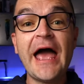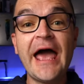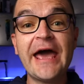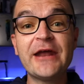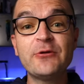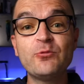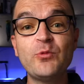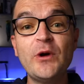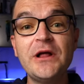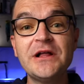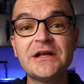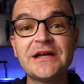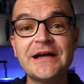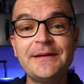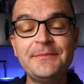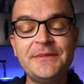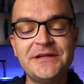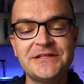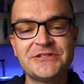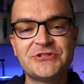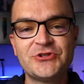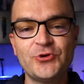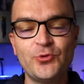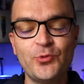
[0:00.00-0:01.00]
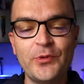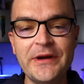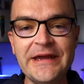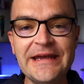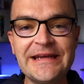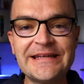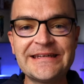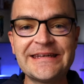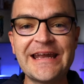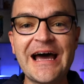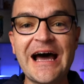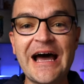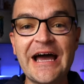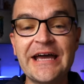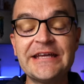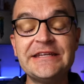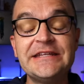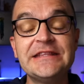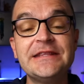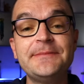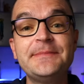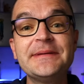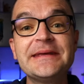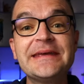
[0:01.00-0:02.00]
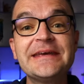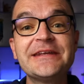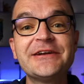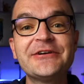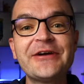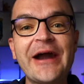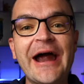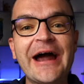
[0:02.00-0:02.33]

and welcome to week nine in the beginner